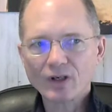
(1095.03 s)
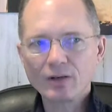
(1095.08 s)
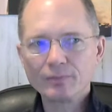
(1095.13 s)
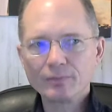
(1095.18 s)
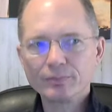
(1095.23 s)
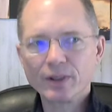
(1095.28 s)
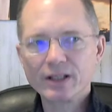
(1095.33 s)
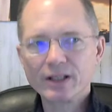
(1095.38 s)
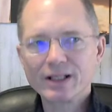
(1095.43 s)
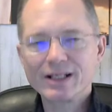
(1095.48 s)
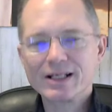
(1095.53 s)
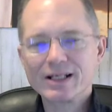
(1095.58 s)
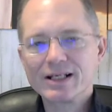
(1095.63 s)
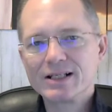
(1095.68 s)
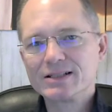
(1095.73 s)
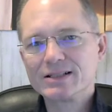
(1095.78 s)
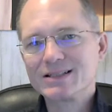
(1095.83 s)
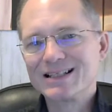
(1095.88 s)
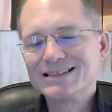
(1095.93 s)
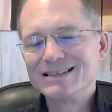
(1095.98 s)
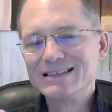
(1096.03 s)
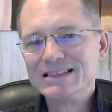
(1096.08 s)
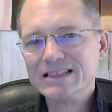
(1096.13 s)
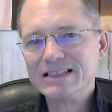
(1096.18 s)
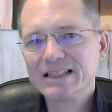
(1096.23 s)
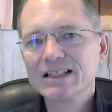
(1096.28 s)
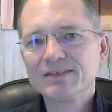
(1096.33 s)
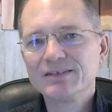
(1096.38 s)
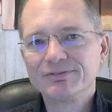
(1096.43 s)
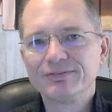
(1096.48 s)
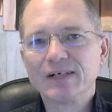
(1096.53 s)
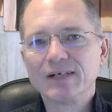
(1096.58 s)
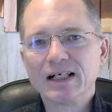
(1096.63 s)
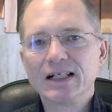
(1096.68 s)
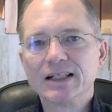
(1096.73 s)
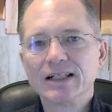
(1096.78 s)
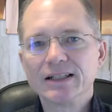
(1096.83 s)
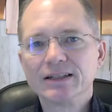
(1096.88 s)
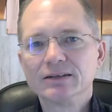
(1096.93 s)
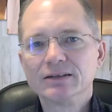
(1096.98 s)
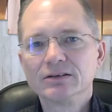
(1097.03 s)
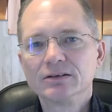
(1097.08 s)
but it is identifying,